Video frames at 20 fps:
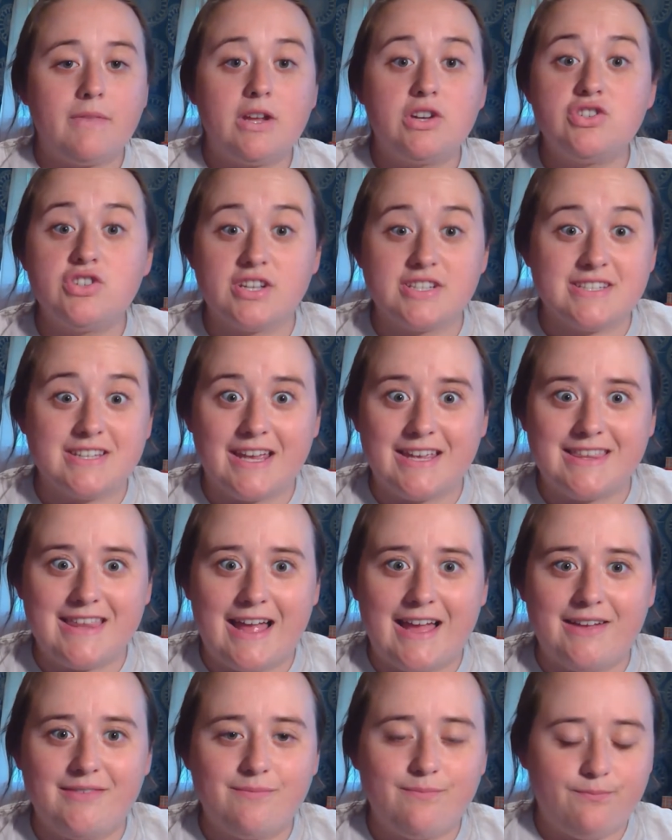Just like
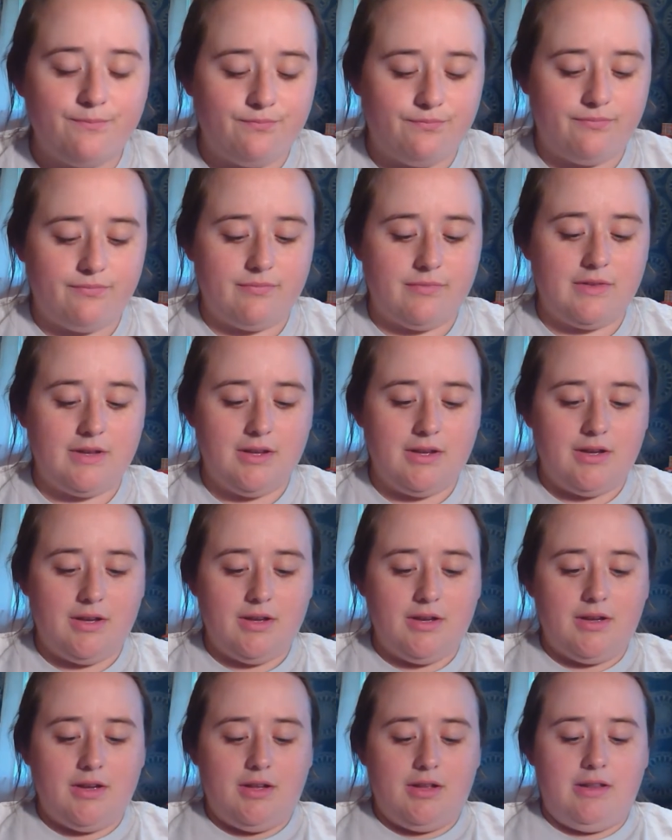that.
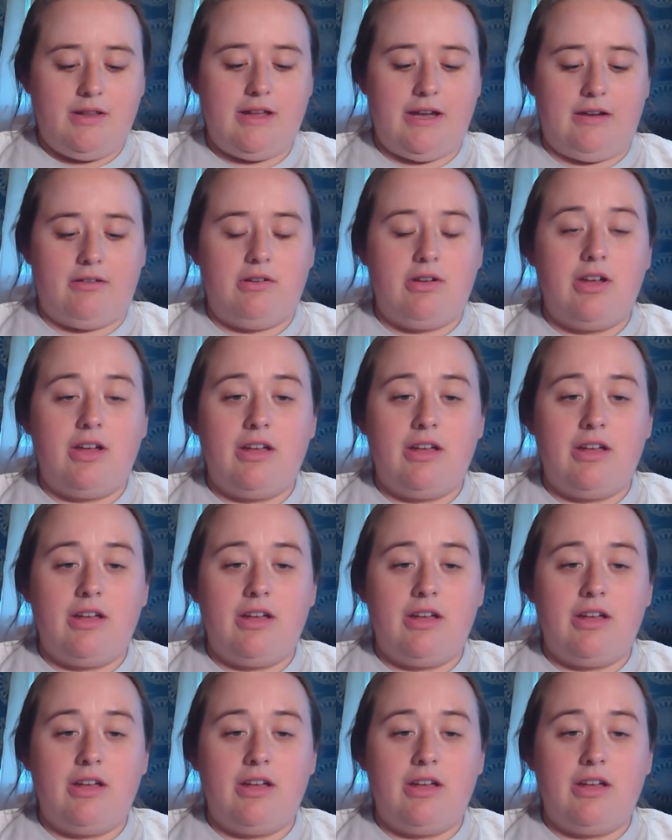Now,